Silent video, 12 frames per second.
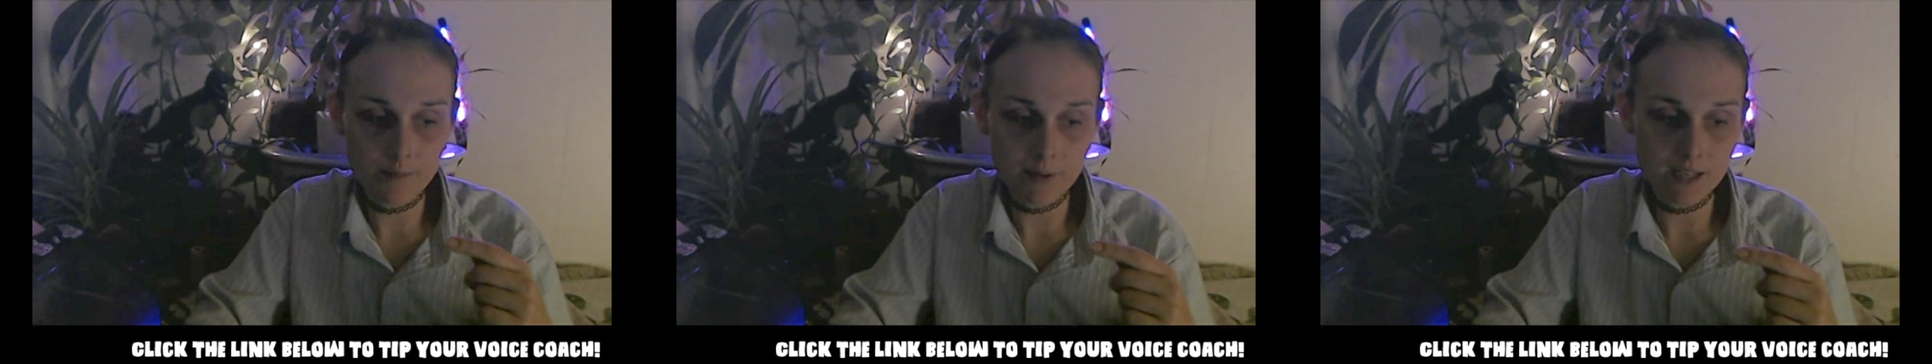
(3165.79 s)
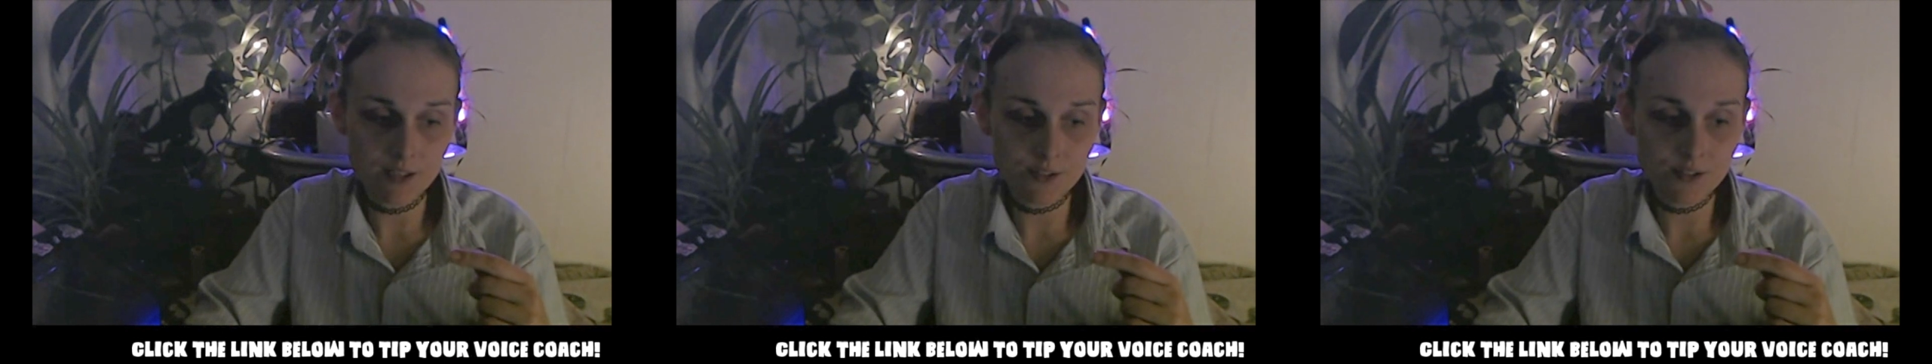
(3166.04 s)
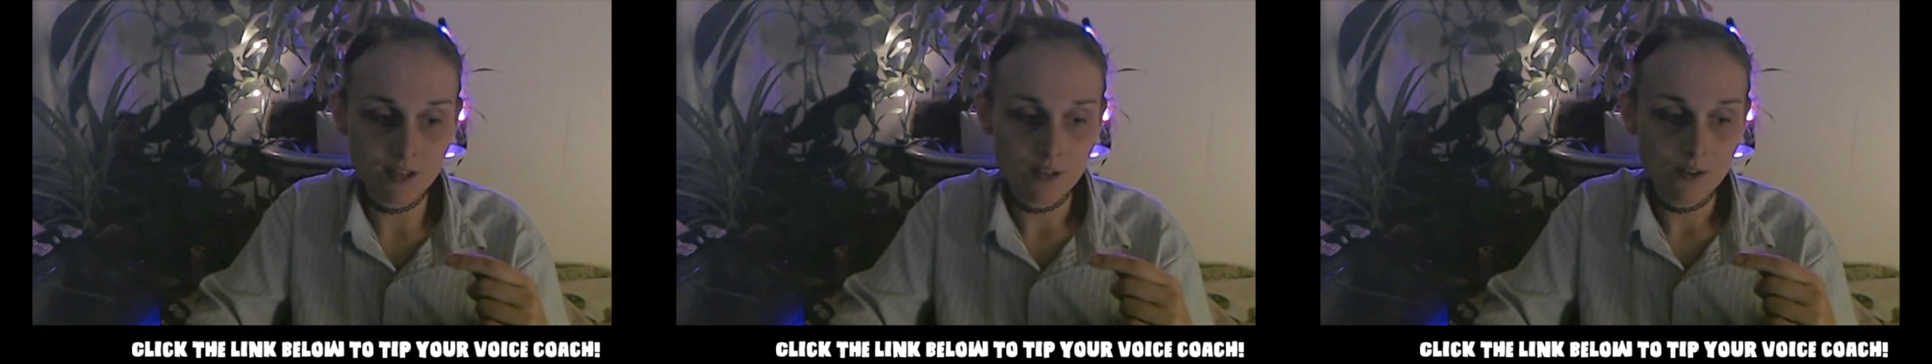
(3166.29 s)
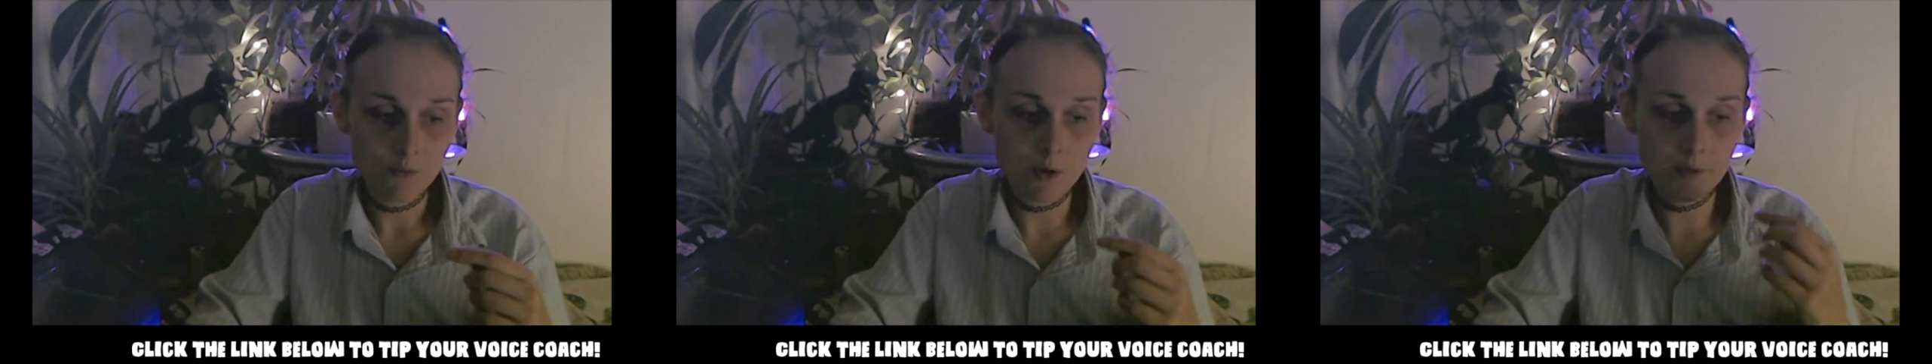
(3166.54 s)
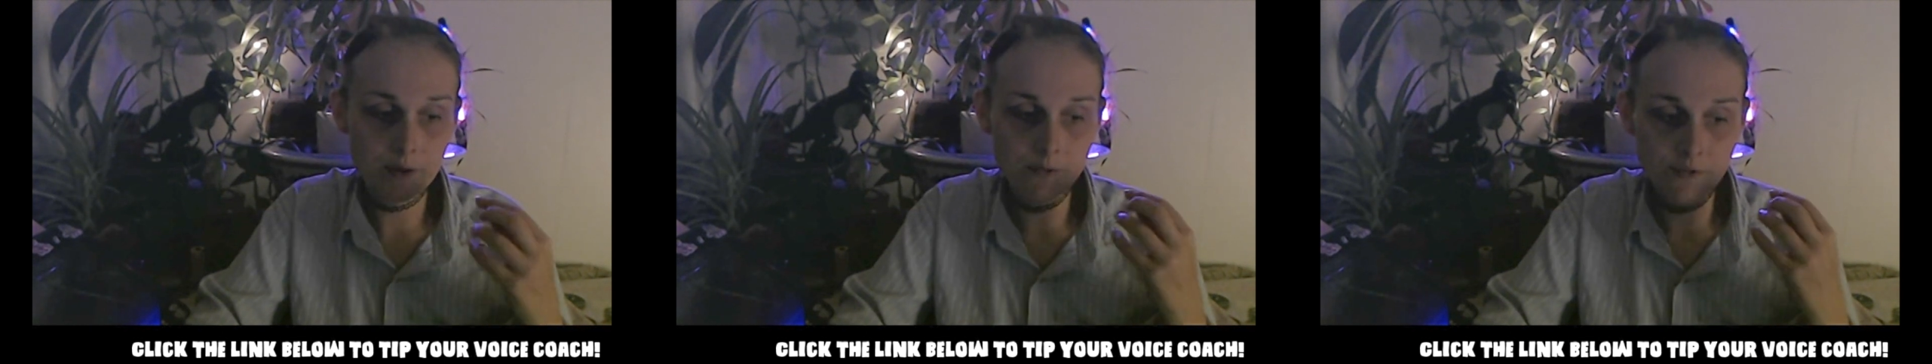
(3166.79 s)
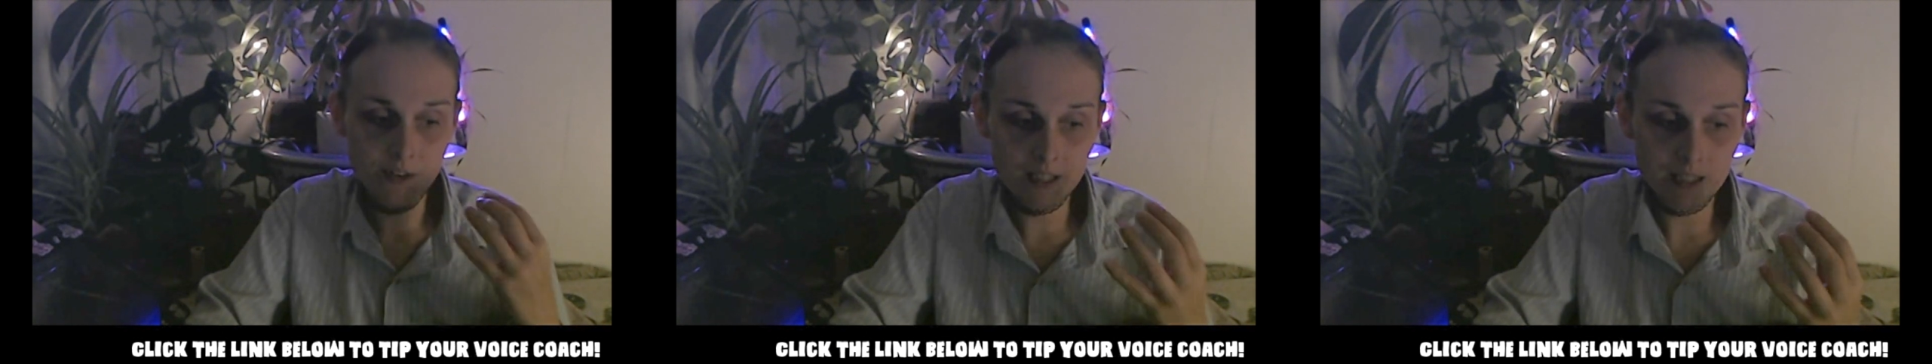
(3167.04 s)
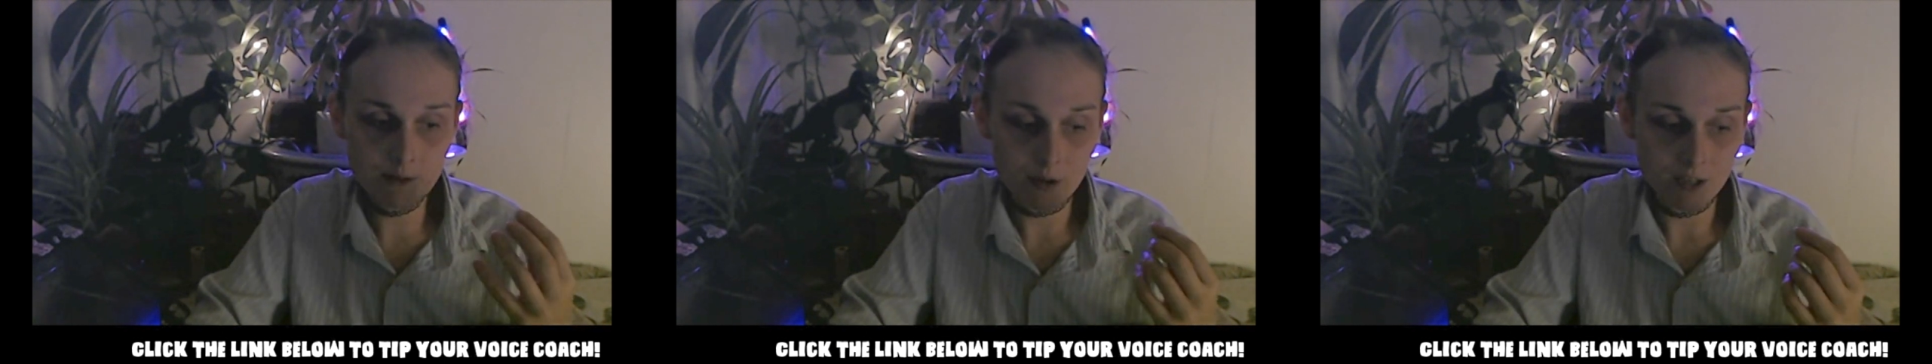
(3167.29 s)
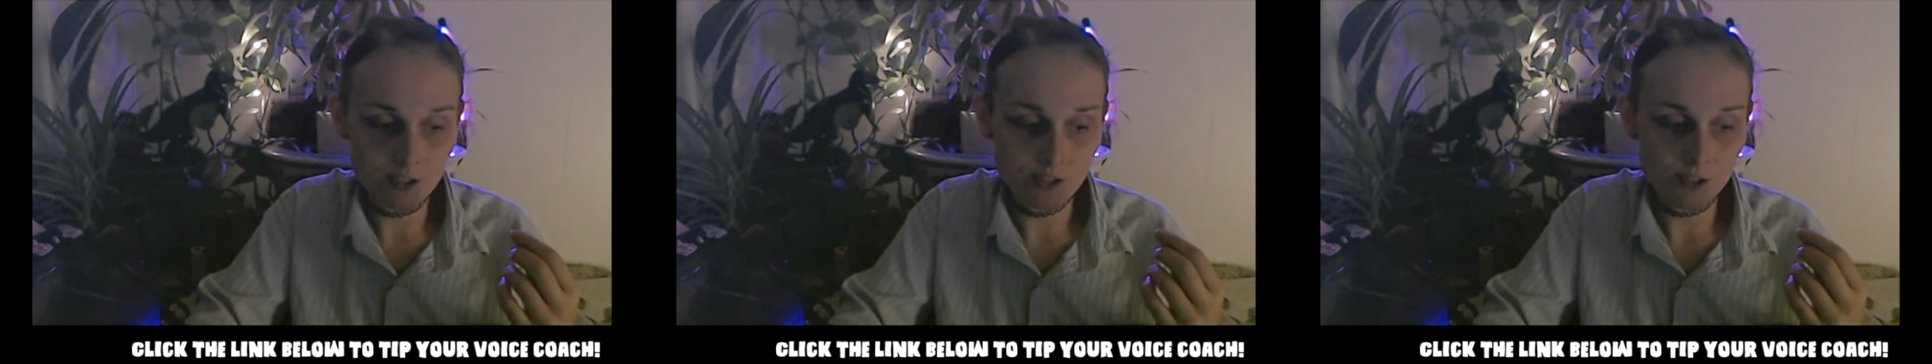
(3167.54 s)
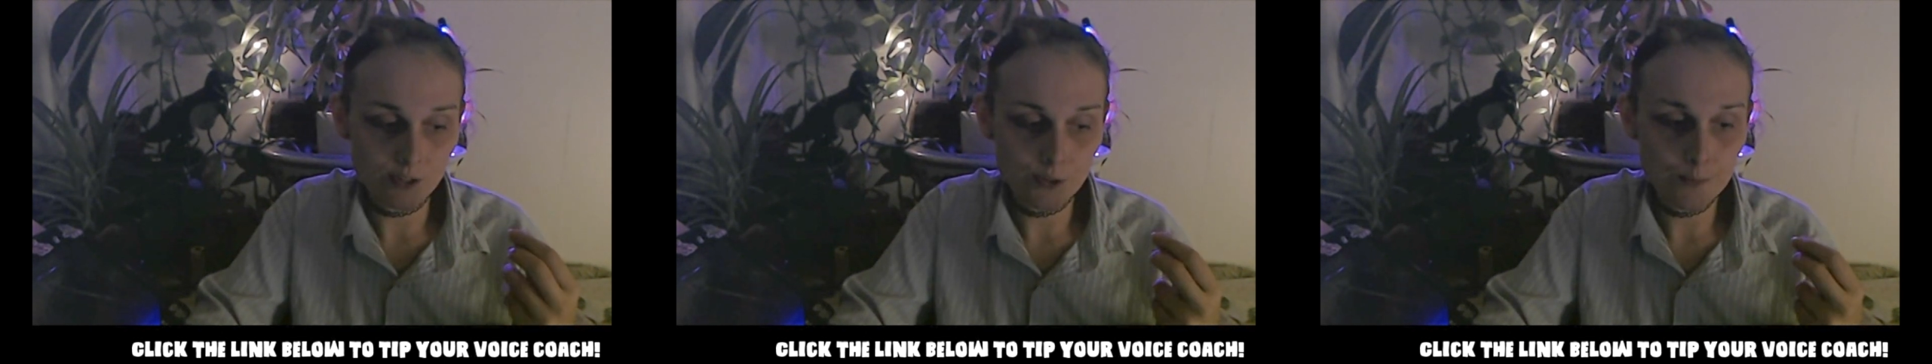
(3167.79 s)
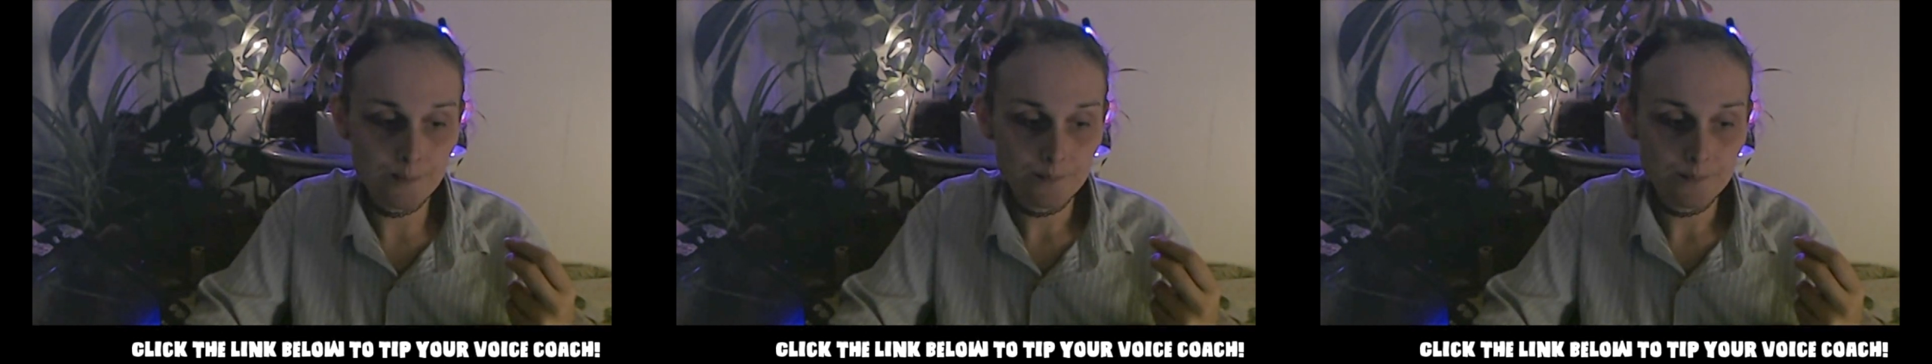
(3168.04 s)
because what we really want to do